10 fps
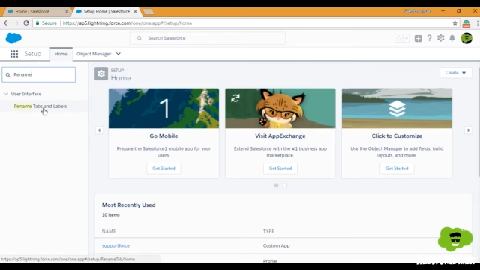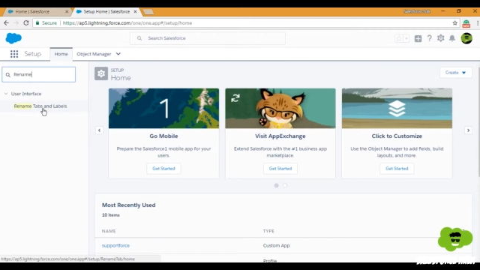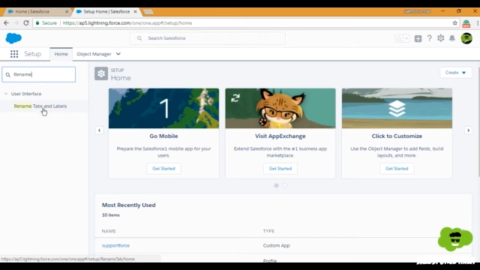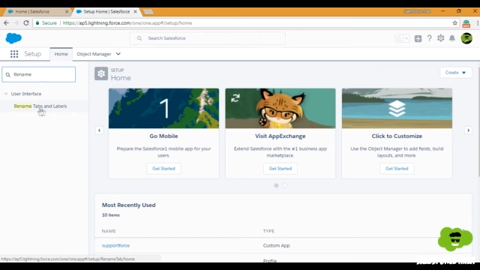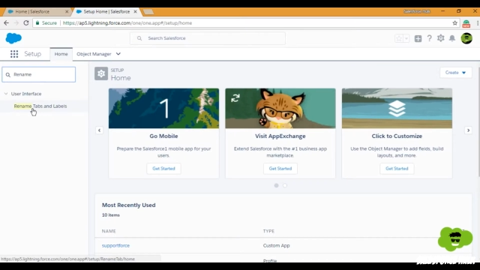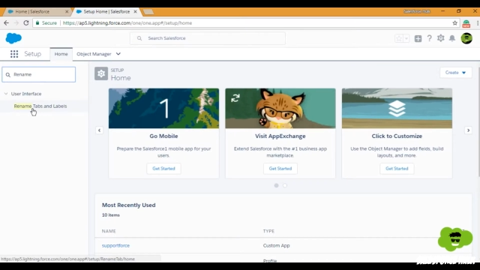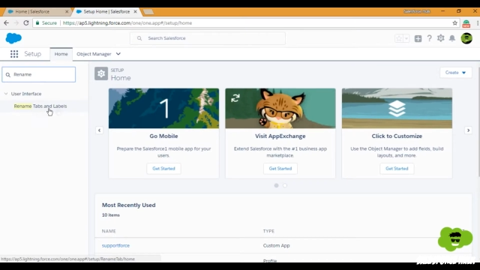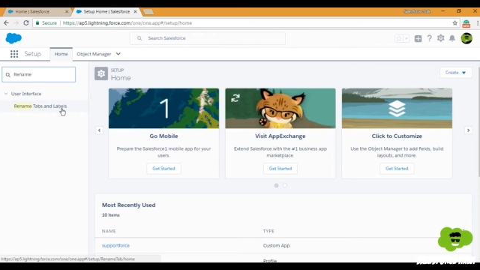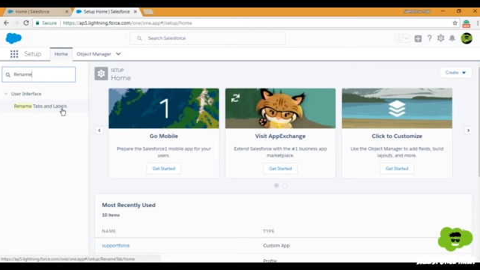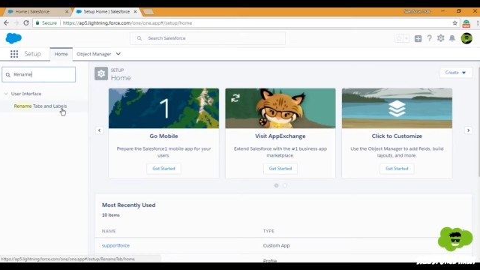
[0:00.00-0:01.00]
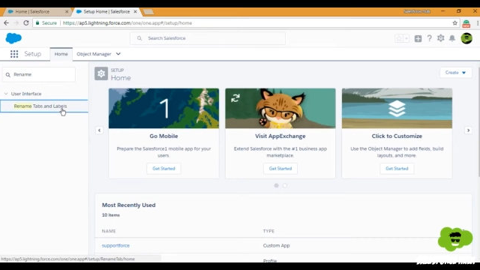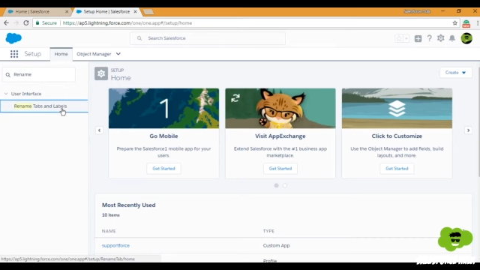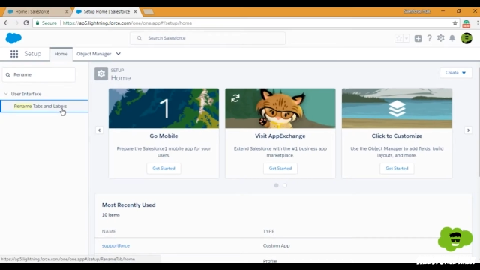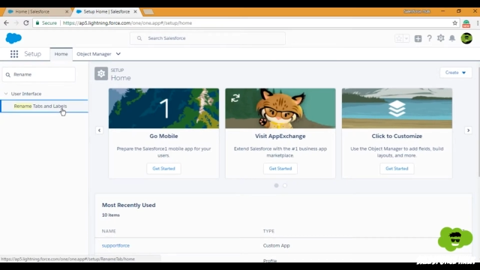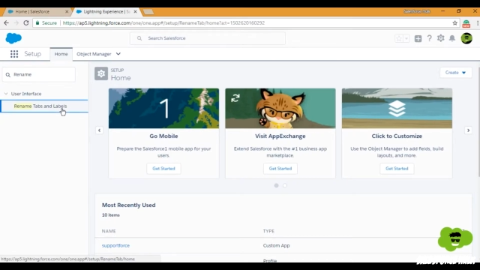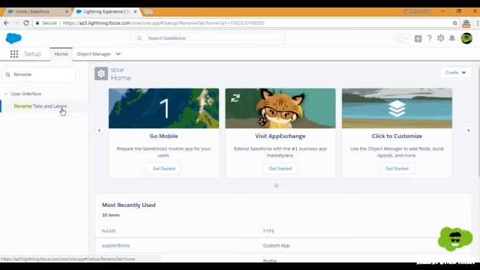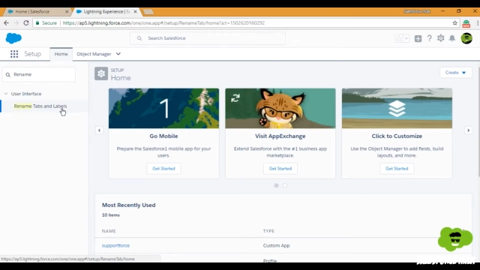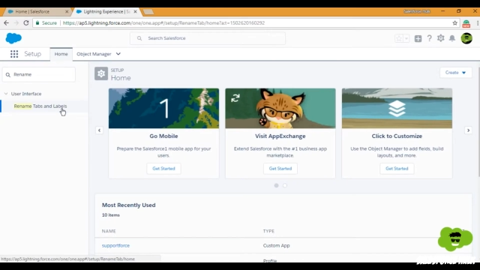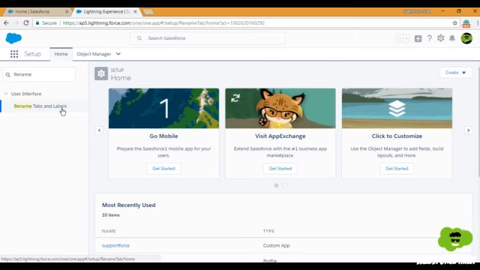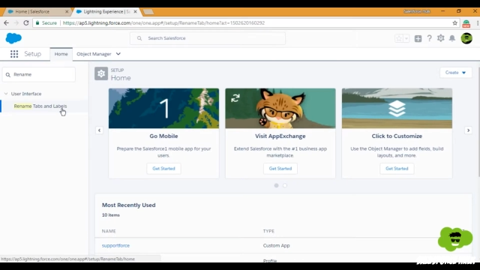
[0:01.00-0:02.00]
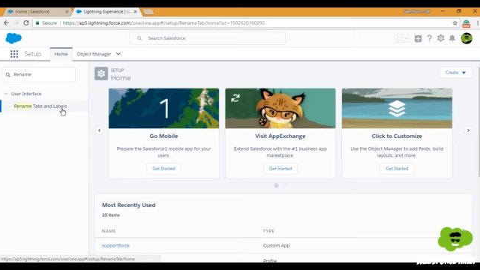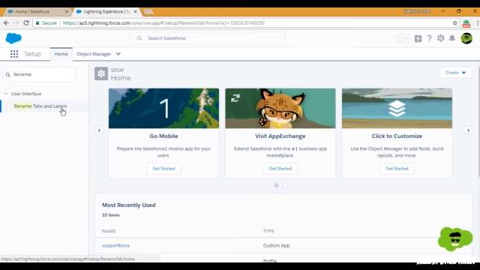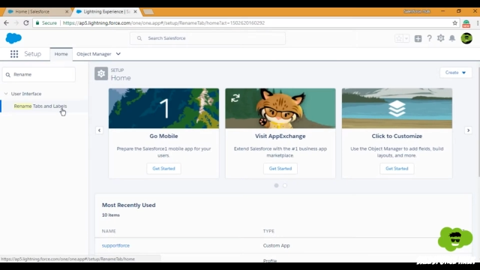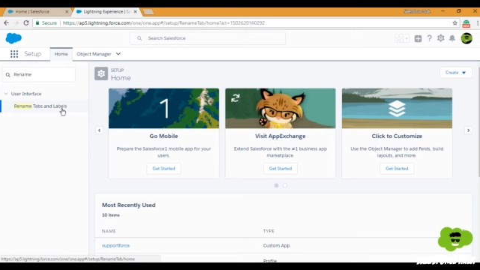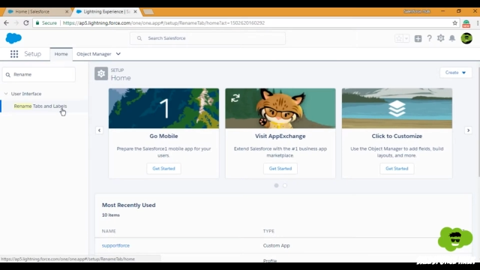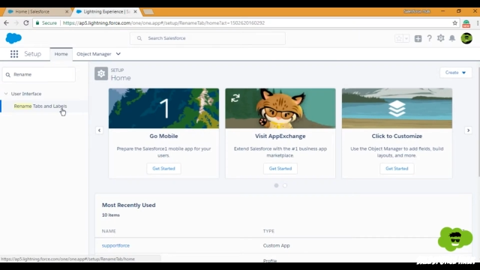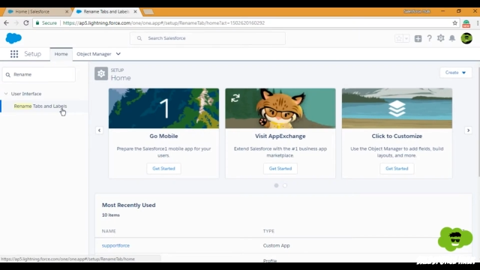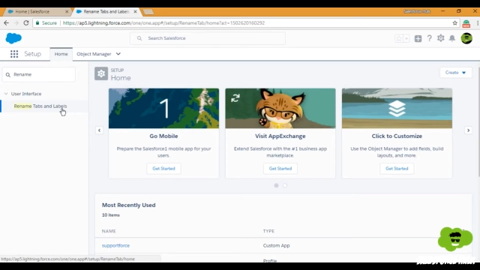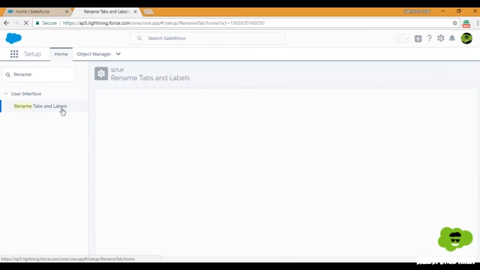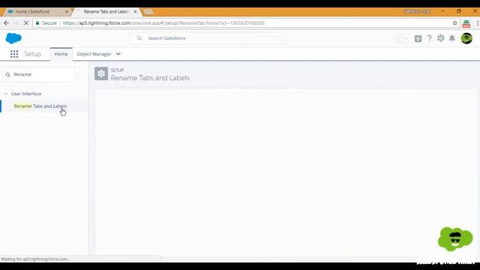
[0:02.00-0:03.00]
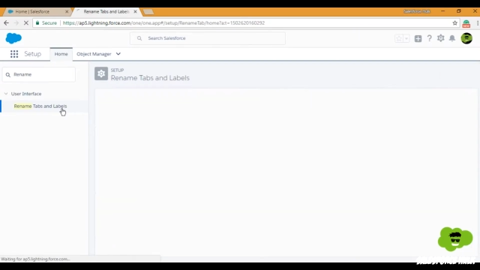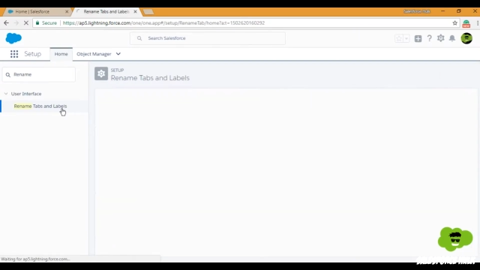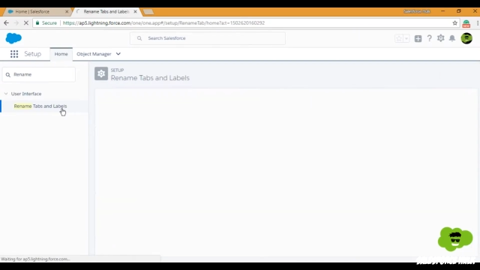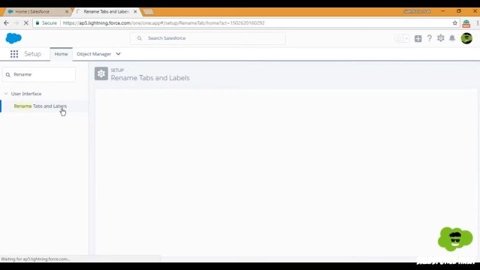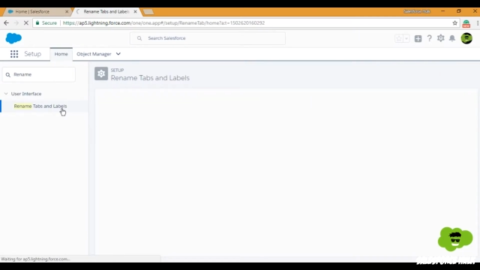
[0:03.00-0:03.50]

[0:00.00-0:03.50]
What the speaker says: (no speaker visible)